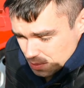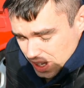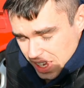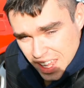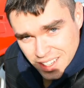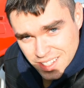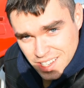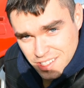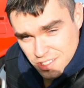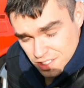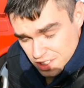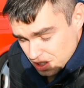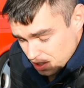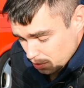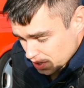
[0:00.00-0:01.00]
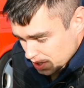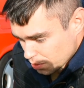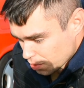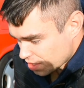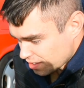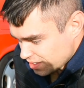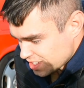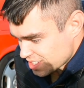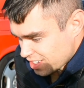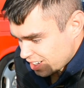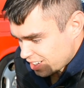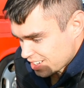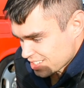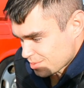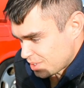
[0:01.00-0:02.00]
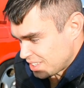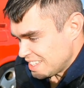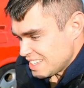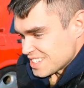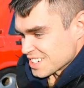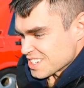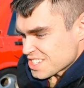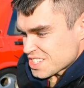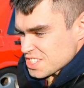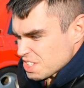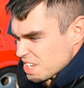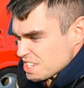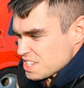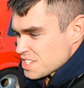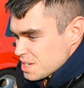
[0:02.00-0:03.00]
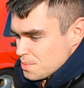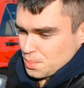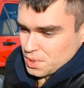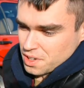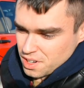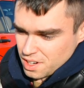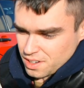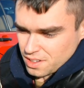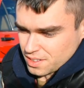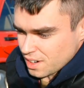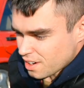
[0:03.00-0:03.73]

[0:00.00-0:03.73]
mechanics actually don't want to work on these cars I mean these are such simple ca